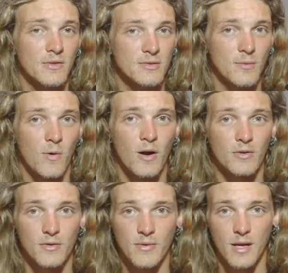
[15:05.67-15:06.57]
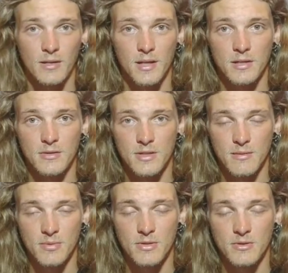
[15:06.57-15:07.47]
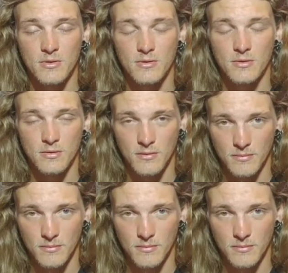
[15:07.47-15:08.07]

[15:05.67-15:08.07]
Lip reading: They use the water to regulate their temperature,